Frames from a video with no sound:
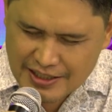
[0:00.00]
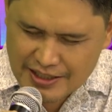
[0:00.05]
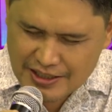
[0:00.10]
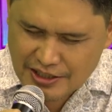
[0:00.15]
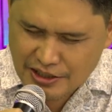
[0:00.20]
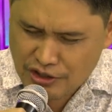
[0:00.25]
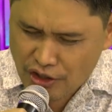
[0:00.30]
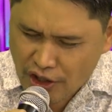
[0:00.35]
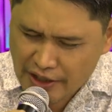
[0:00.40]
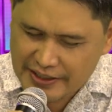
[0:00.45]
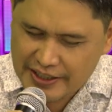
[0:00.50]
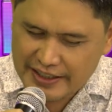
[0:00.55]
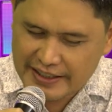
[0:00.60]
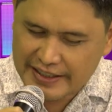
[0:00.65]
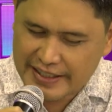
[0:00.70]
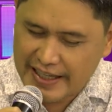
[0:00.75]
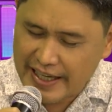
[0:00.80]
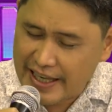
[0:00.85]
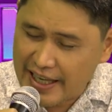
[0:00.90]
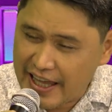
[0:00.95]
saw the
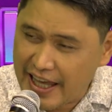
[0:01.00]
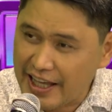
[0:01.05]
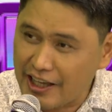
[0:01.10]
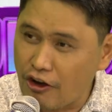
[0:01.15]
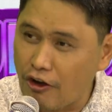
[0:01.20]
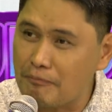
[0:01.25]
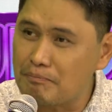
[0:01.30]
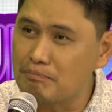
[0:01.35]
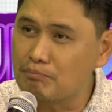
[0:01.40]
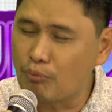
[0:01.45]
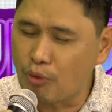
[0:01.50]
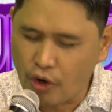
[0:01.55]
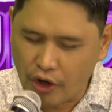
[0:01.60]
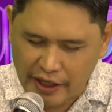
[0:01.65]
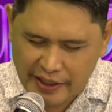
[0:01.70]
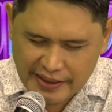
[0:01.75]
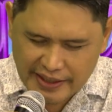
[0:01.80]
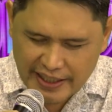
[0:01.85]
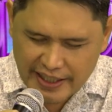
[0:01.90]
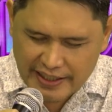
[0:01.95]
killing of
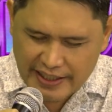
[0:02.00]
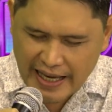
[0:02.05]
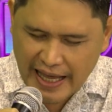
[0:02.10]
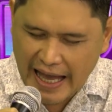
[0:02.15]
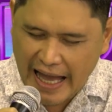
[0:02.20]
more than